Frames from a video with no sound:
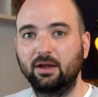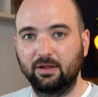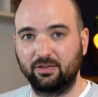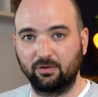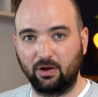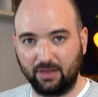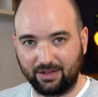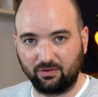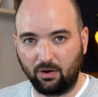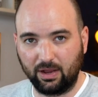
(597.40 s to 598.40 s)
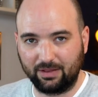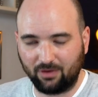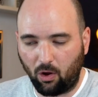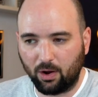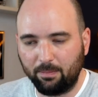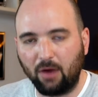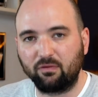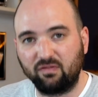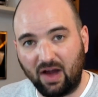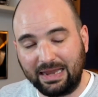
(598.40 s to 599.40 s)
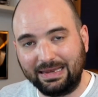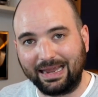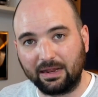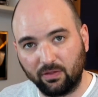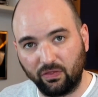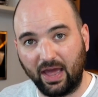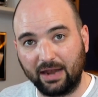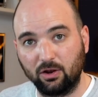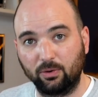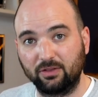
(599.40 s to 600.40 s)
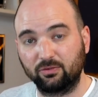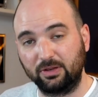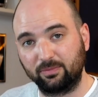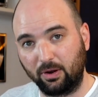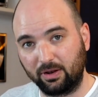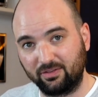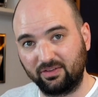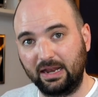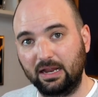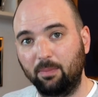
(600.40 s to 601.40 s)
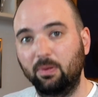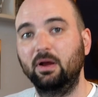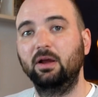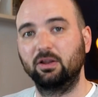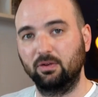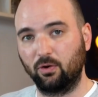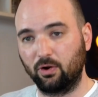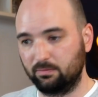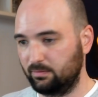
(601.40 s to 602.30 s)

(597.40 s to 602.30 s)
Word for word: It's a, that's it's all about finding that low-end sweet spot and setting up your